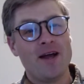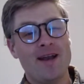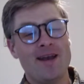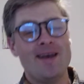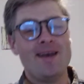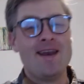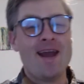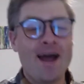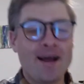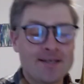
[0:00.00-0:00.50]

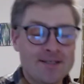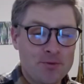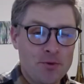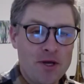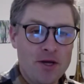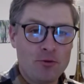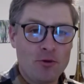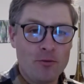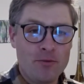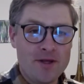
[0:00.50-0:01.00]
Next
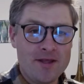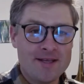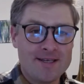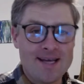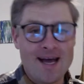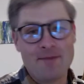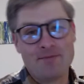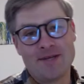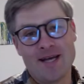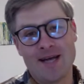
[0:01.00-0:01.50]
week will be the
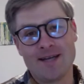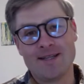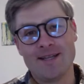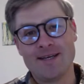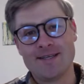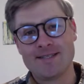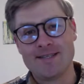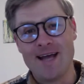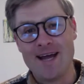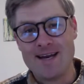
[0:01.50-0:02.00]
top 10
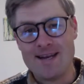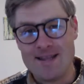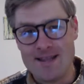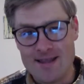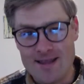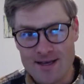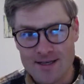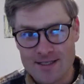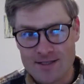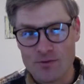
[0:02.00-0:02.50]
list, and
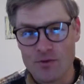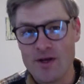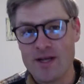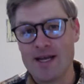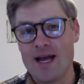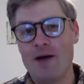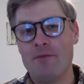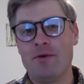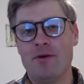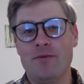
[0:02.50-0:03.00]
this week
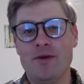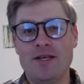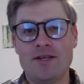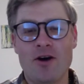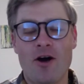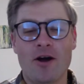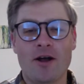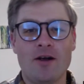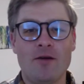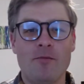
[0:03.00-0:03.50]
I'm going to be
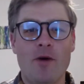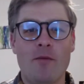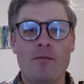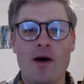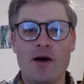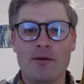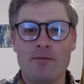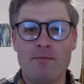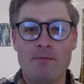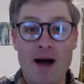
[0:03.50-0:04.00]
talking
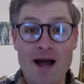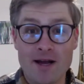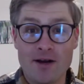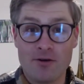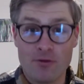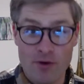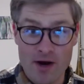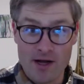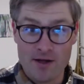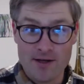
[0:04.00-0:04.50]
about my
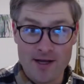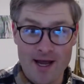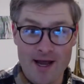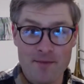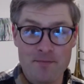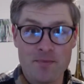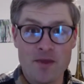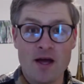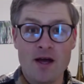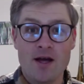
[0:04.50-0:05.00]
Grail
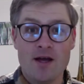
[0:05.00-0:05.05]
game,